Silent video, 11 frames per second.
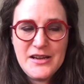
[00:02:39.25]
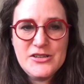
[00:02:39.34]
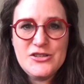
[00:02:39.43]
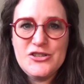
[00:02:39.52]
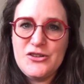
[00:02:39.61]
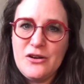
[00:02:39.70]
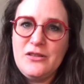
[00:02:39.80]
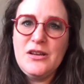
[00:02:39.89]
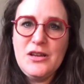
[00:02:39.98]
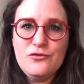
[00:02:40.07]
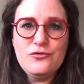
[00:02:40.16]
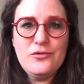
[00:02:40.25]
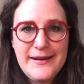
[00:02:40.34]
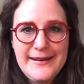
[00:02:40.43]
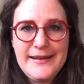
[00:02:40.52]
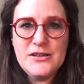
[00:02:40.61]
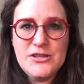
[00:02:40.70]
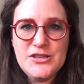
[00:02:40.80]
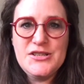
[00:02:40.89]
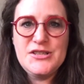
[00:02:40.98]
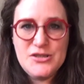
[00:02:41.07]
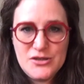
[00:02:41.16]
to show that you've really
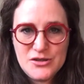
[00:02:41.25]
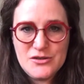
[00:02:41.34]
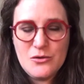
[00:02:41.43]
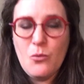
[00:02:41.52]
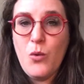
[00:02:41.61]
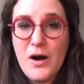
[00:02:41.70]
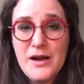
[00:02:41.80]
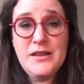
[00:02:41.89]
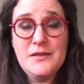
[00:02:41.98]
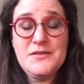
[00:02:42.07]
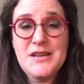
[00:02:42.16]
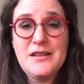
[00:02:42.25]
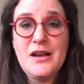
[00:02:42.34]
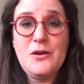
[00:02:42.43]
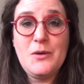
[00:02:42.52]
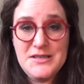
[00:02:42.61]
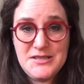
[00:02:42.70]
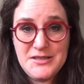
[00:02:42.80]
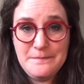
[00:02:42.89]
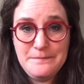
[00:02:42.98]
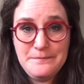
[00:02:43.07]
understood why they've set that question.